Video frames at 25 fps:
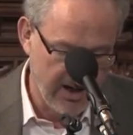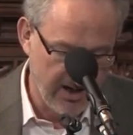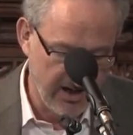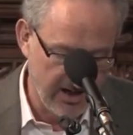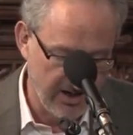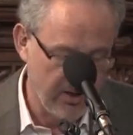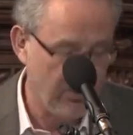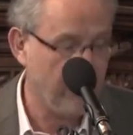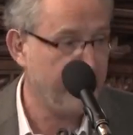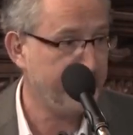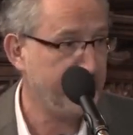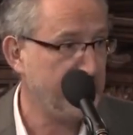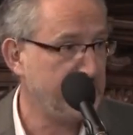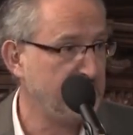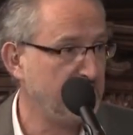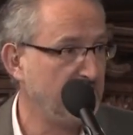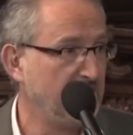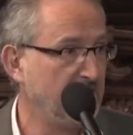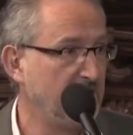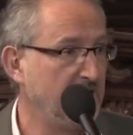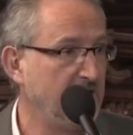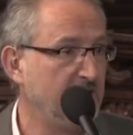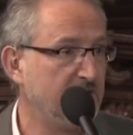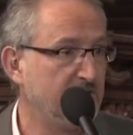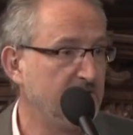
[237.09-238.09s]
an
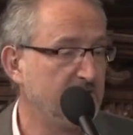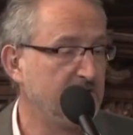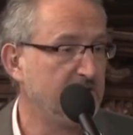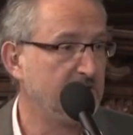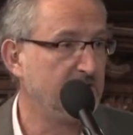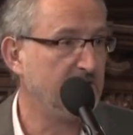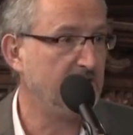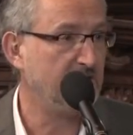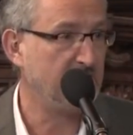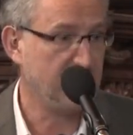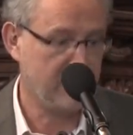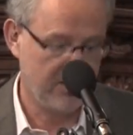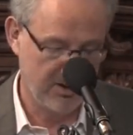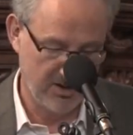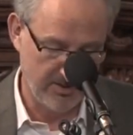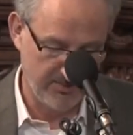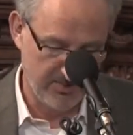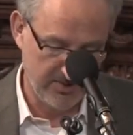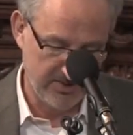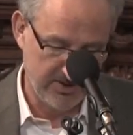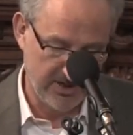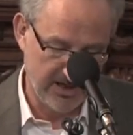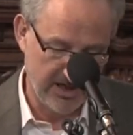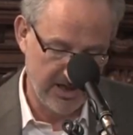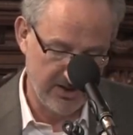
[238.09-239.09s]
authentically Christian
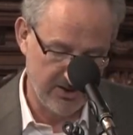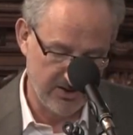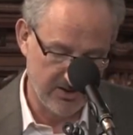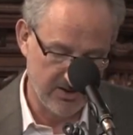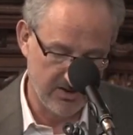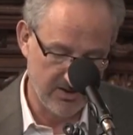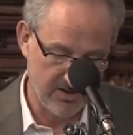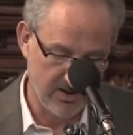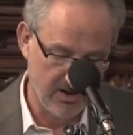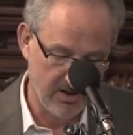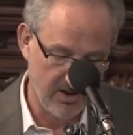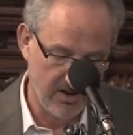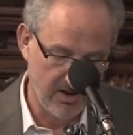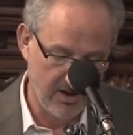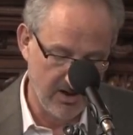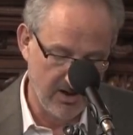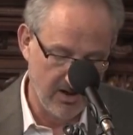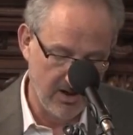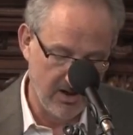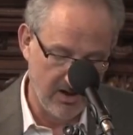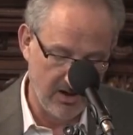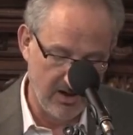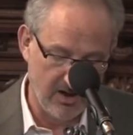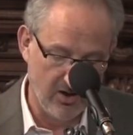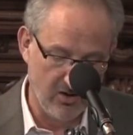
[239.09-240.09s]
interpretation
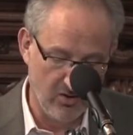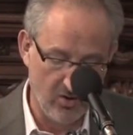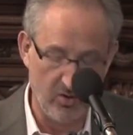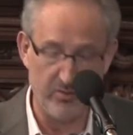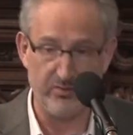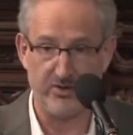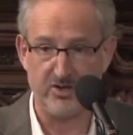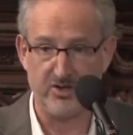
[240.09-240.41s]
or